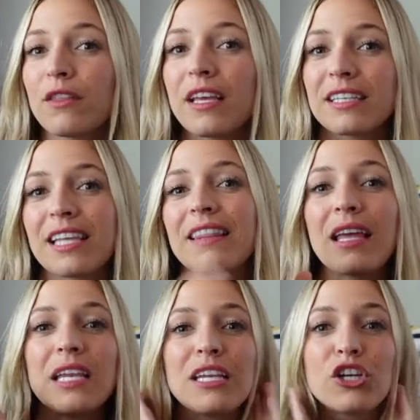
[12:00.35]
thing is that
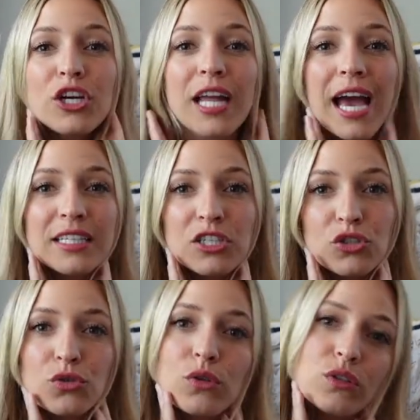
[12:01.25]
they need good head
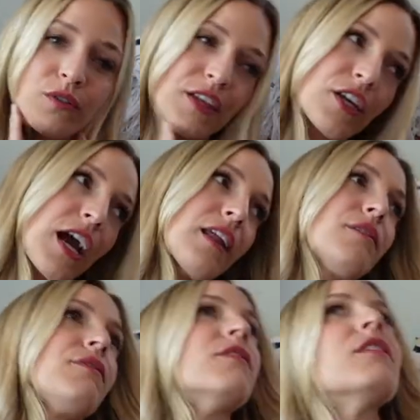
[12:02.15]
control. So, if they're
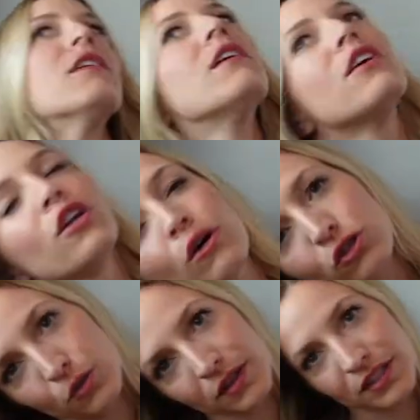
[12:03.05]
kind of you know,
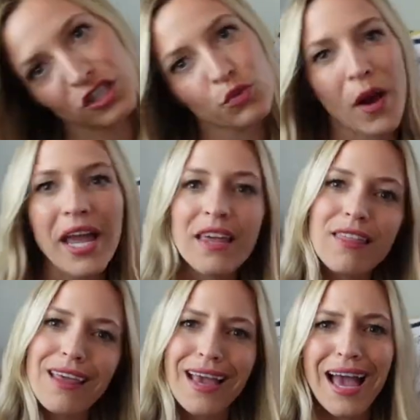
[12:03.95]
doing this swaying
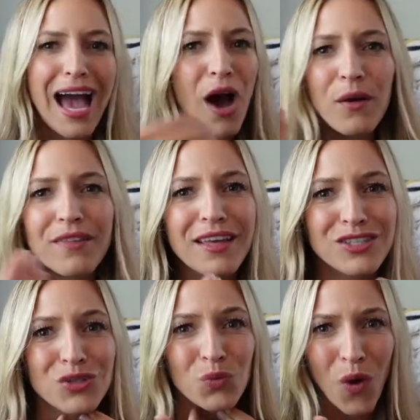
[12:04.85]
thing, how can they
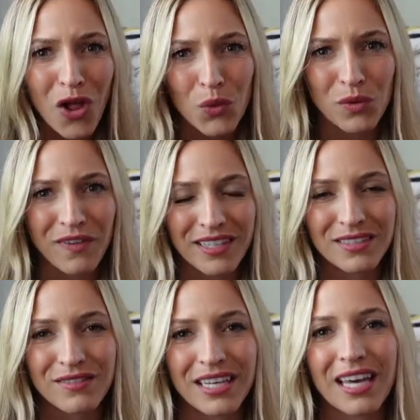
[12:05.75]
swallow
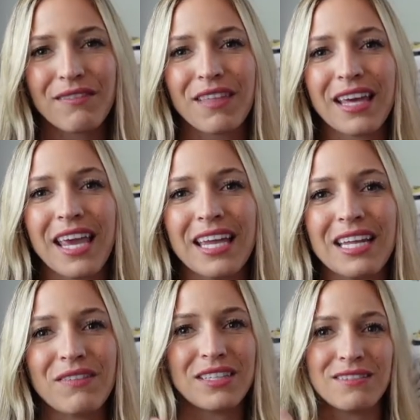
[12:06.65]
effectively if they can't
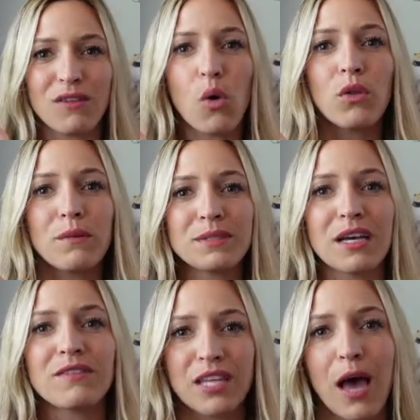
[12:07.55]
even hold
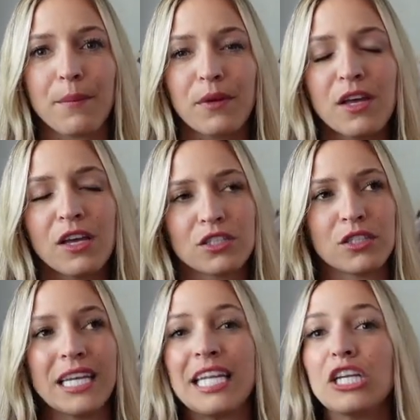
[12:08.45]
themselves up? So
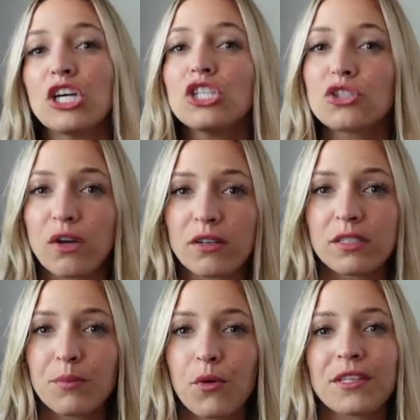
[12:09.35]
they need good trunk
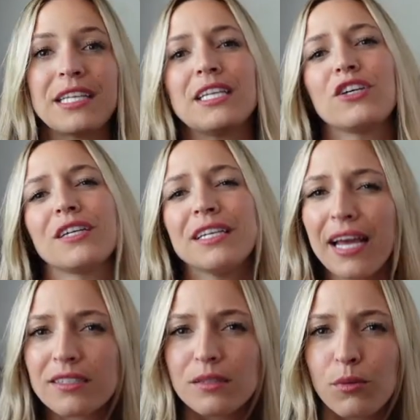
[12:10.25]
support, they need good
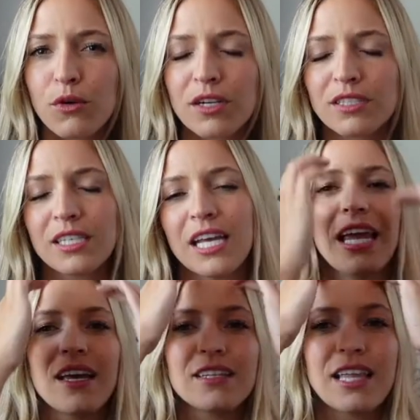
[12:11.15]
neck support,
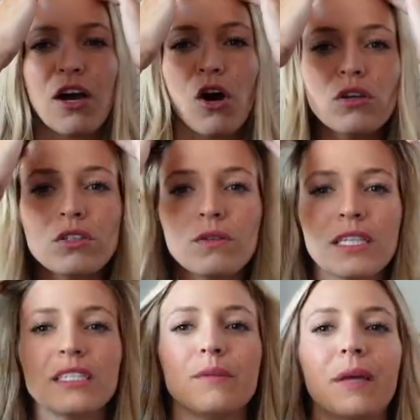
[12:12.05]
and they also
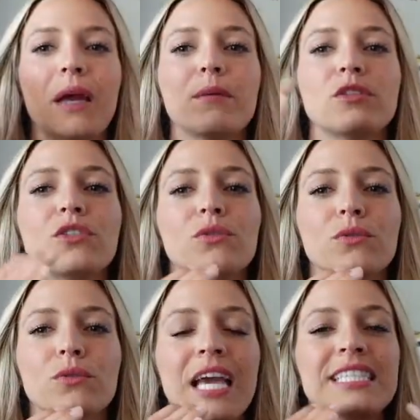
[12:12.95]
need to be able
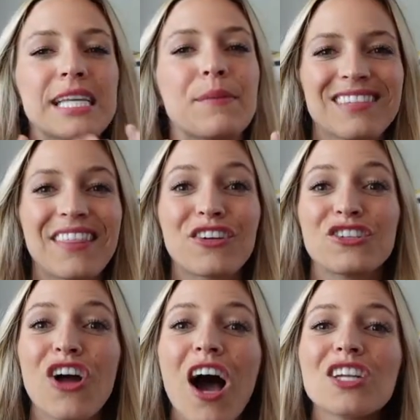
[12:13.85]
to exhibit that they're
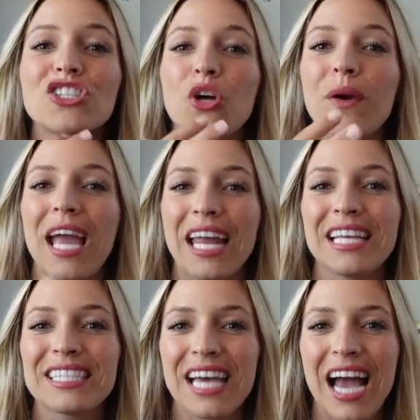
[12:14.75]
not showing
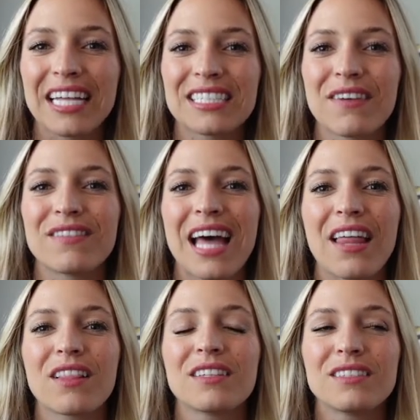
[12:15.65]
any signs of
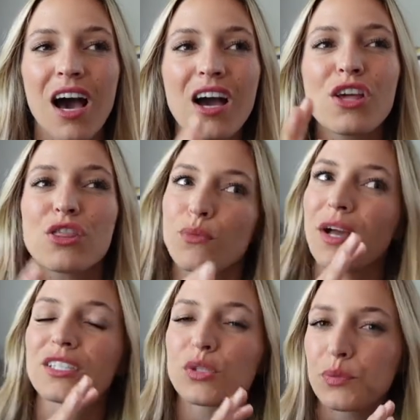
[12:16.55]
that tongue thrust